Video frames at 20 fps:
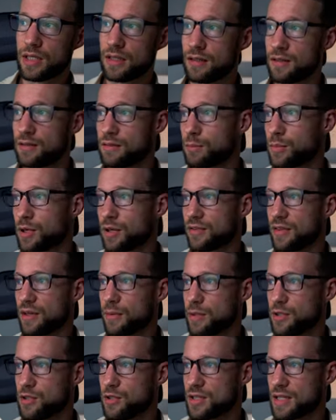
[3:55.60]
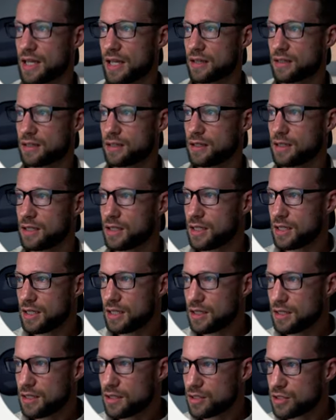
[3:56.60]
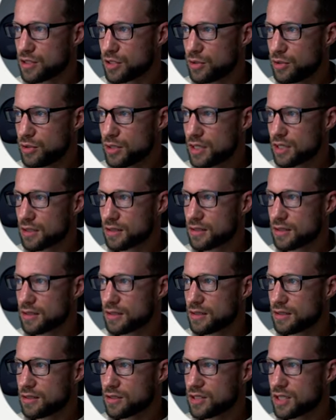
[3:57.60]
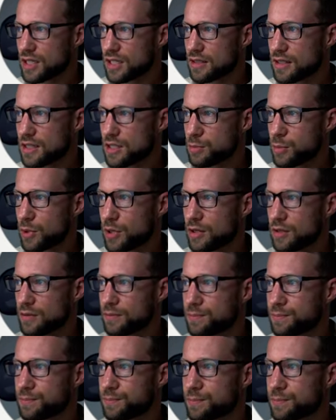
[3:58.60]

uh, part that we just had. So you can check this part,